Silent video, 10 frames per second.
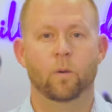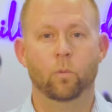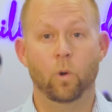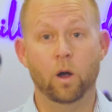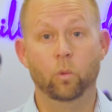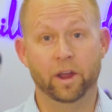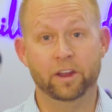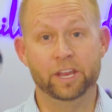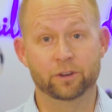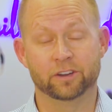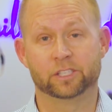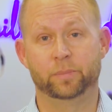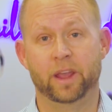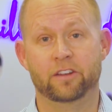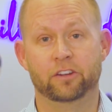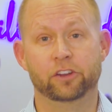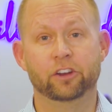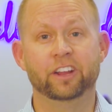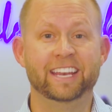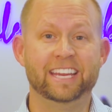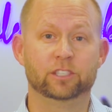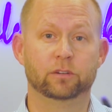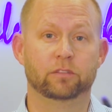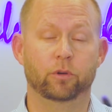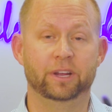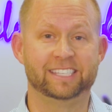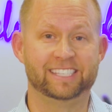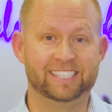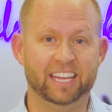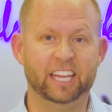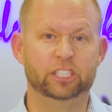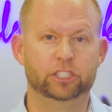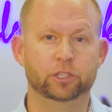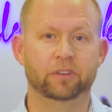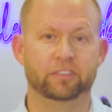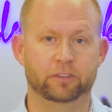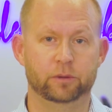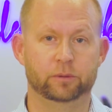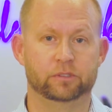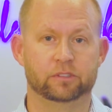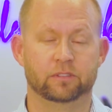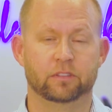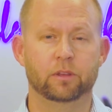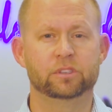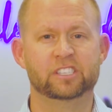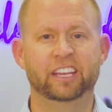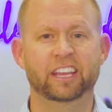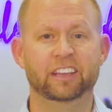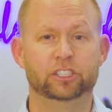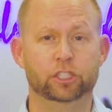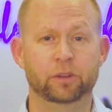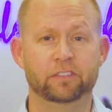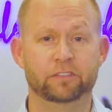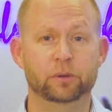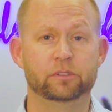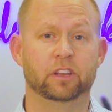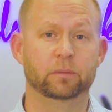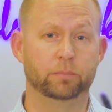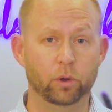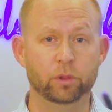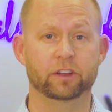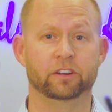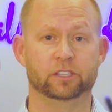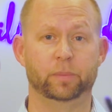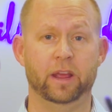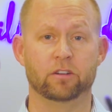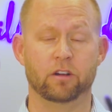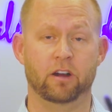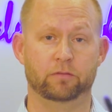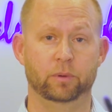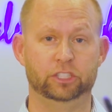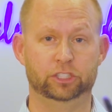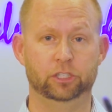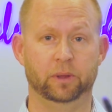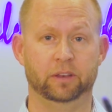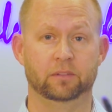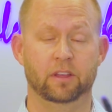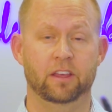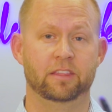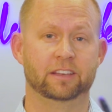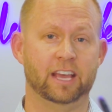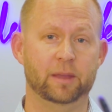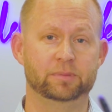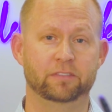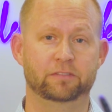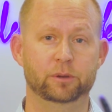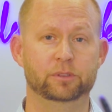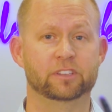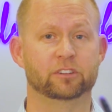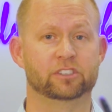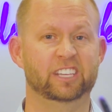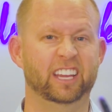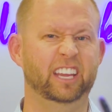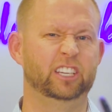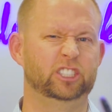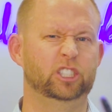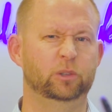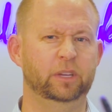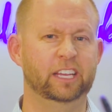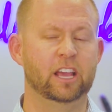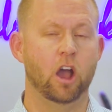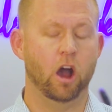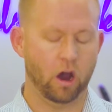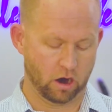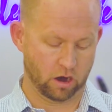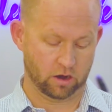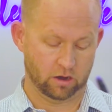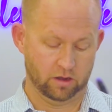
While wearing your expander, you're going to need to avoid sticky, chewy foods. Those sticky, chewy foods can pull your expander off when chewing. The types of foods that are sticky and chewy are